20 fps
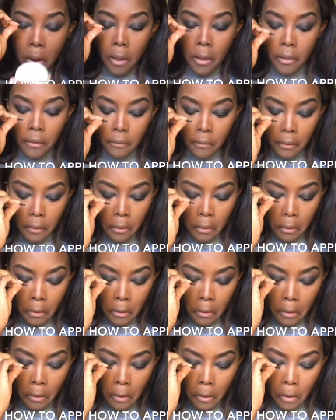
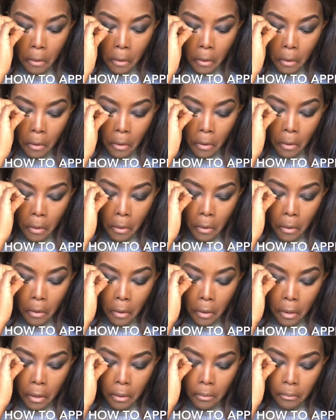then
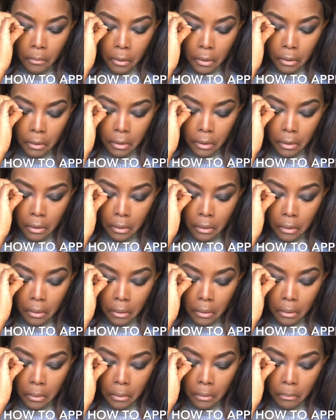I'm gonna
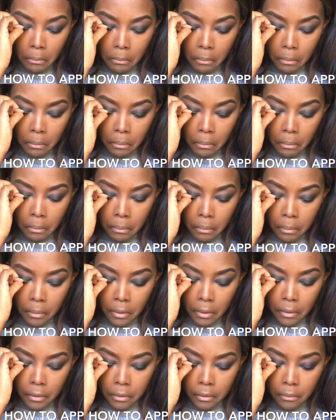
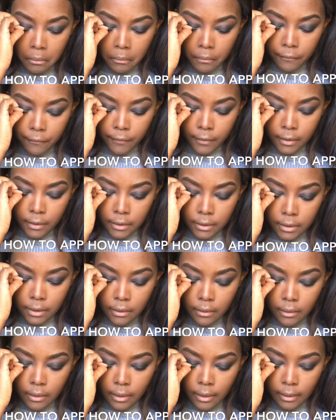put them face
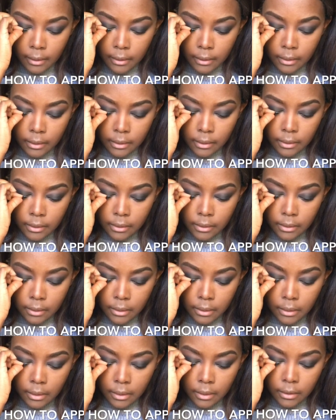down like this.
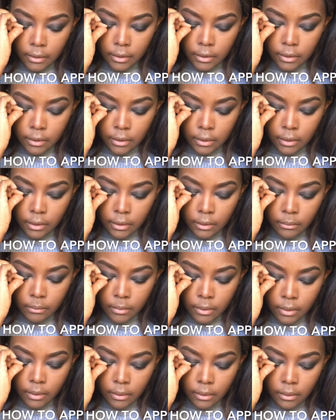Start in the
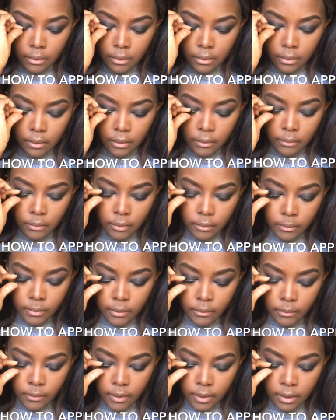middle, then work
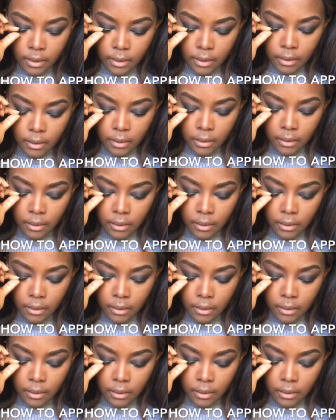my way